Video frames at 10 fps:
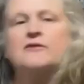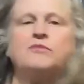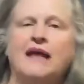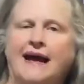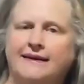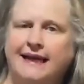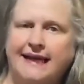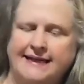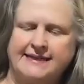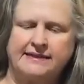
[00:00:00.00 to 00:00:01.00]
of black
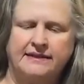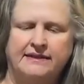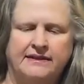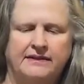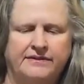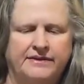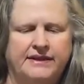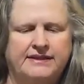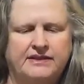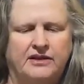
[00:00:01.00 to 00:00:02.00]
lace
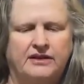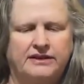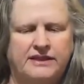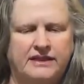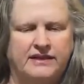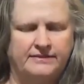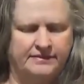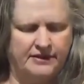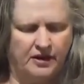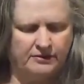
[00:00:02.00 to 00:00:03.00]
that's got
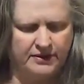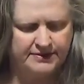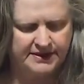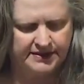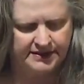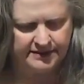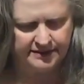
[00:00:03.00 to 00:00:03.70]
cobwebs on it.